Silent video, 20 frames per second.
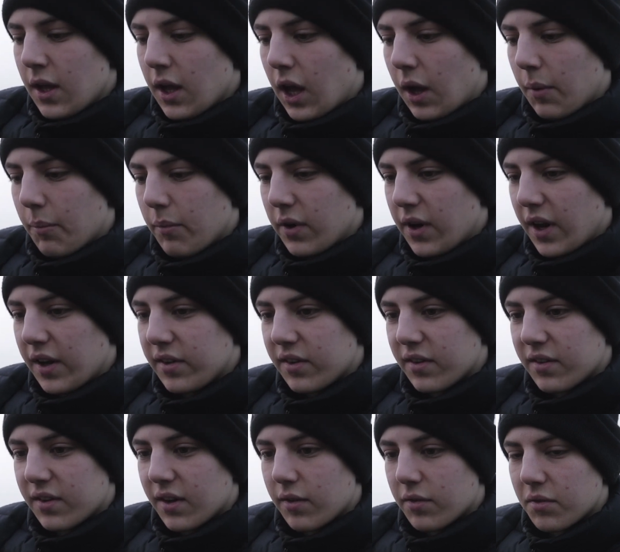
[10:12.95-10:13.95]
um, lends
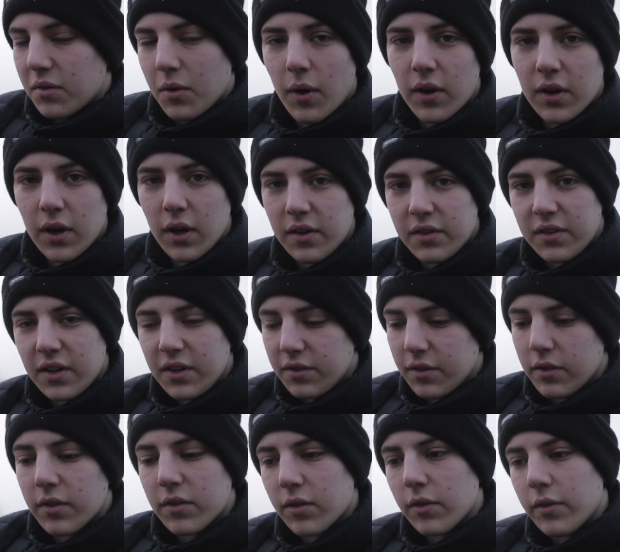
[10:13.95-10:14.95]
itself quite nicely
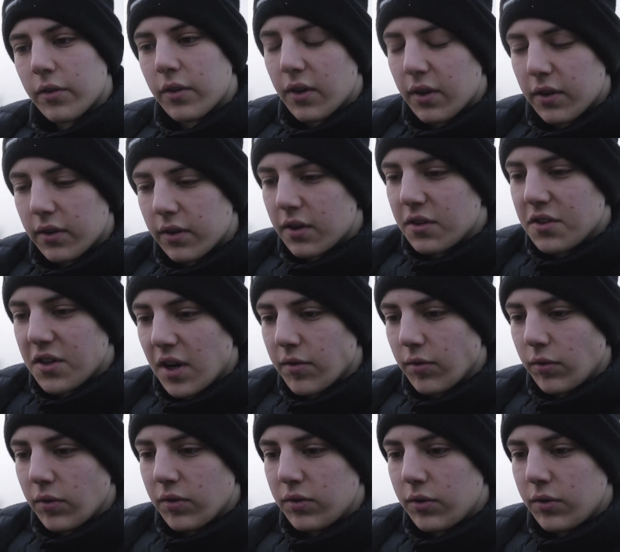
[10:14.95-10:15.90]
to sort of the, the general